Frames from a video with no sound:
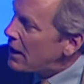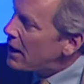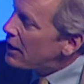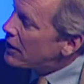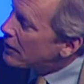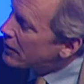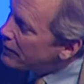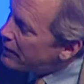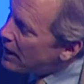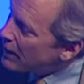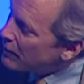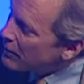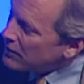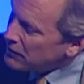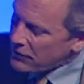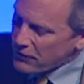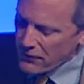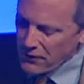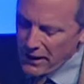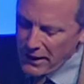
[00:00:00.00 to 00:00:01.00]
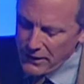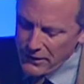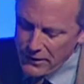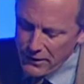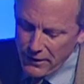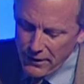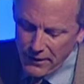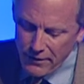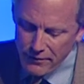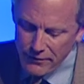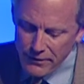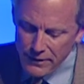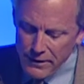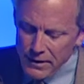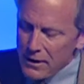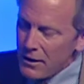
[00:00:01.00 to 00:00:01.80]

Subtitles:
your demonstration of